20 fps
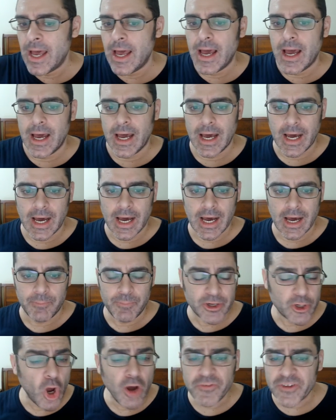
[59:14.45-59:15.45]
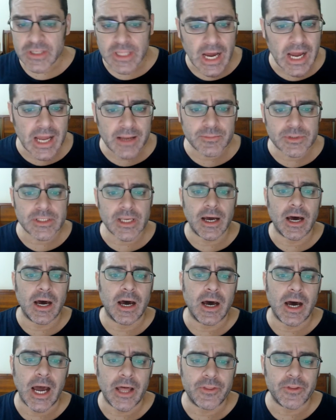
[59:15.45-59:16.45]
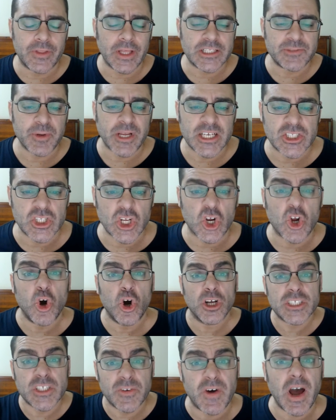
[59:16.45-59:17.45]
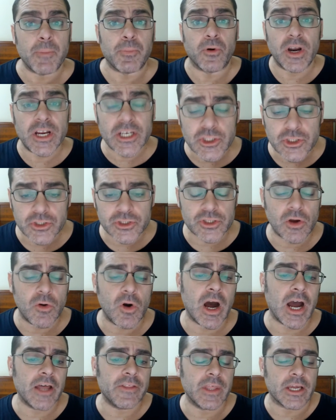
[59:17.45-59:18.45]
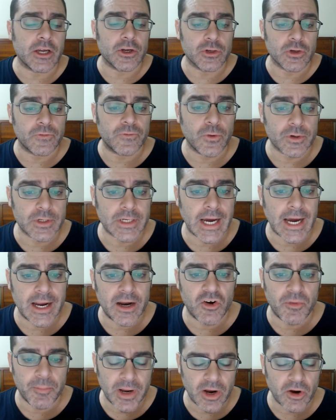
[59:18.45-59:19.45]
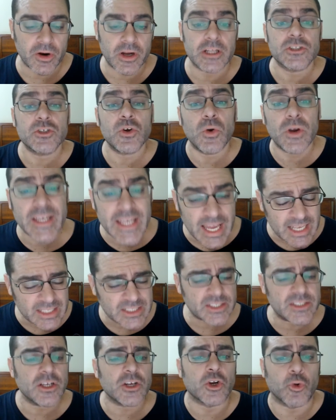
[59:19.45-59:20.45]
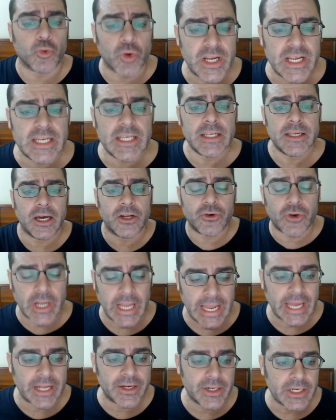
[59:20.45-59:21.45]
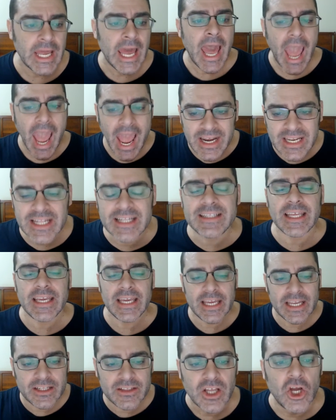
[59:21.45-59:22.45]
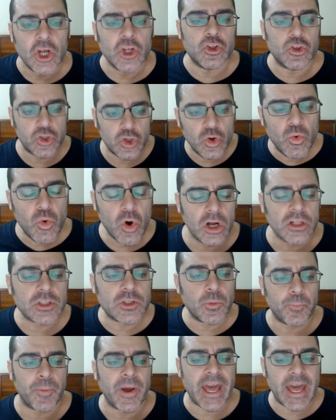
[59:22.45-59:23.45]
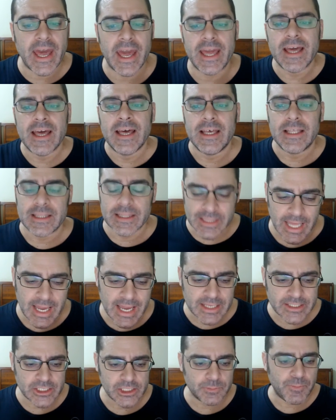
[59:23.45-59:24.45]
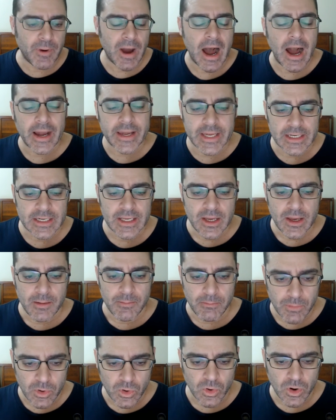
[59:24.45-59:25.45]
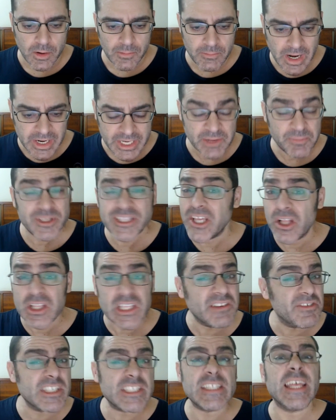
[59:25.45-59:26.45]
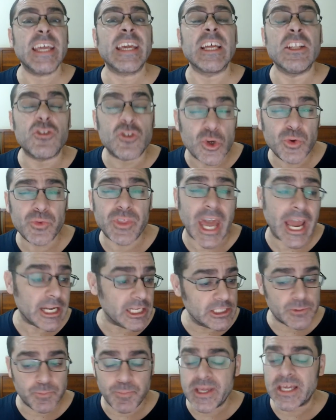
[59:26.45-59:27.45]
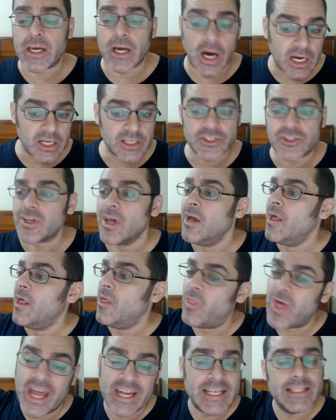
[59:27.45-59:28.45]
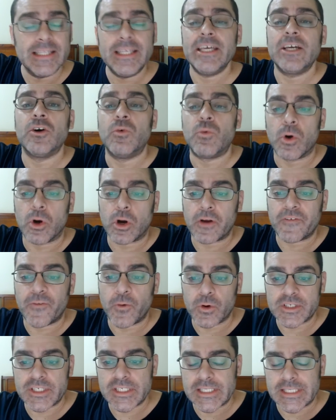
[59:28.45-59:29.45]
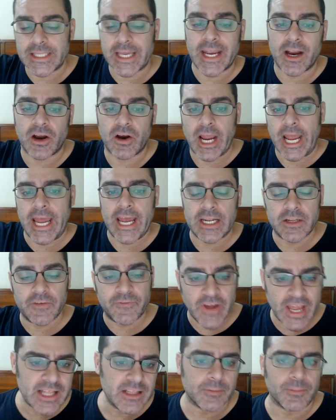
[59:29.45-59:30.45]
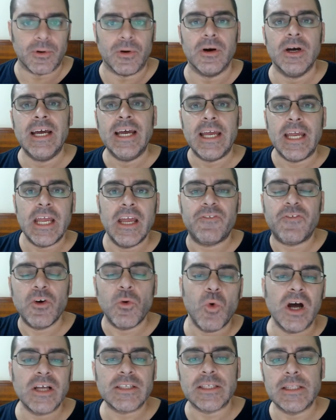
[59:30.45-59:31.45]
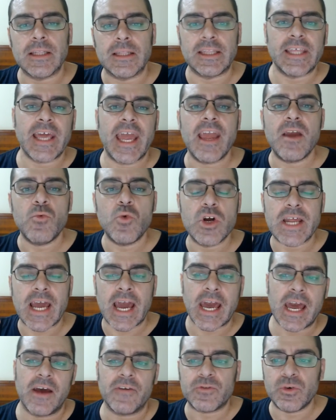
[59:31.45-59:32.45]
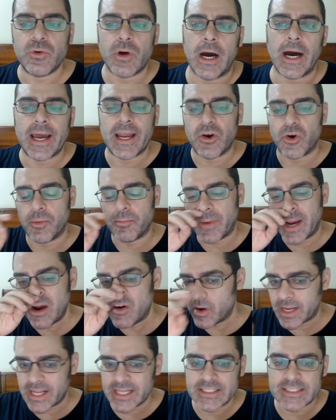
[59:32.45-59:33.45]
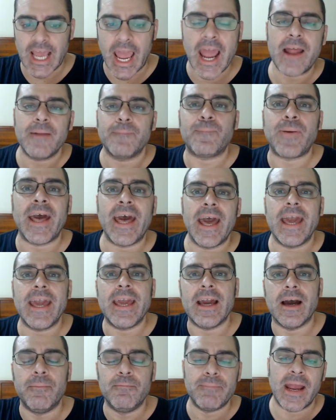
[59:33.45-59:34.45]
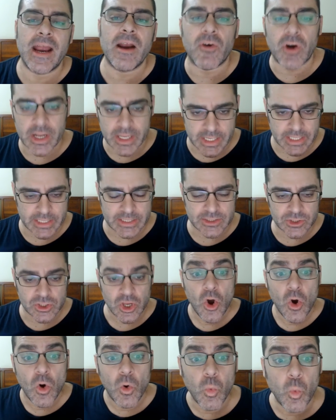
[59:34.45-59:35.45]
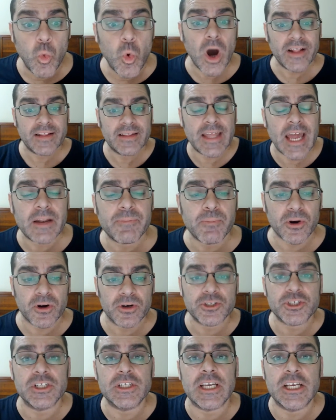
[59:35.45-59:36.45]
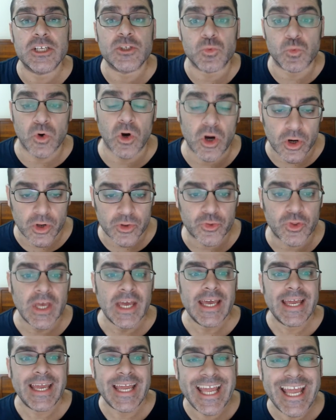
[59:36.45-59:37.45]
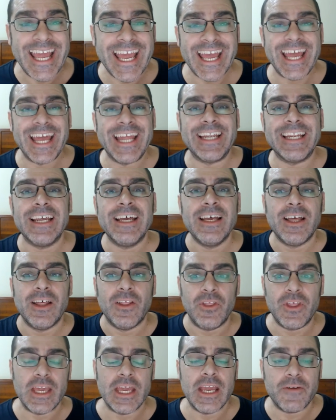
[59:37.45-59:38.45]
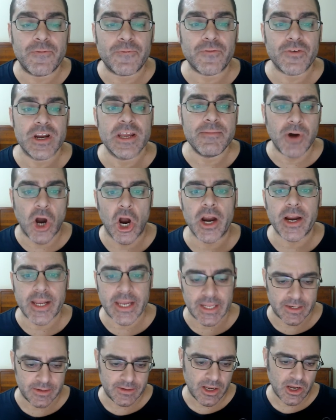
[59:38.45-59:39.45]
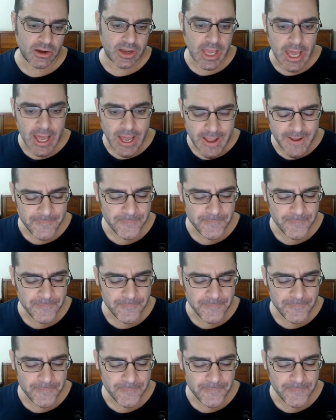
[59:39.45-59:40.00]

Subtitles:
But oftentimes, either that's because their costs of operation are so high they couldn't afford to hire Americans, or yes, they're greedy and underhanded, and indeed do want to pay less and pocket more money. But the only reason they can do that is because that illegal workforce is there and available. If it wasn't, they would have to hire Americans and pay Americans what that person is worth in the free market, okay?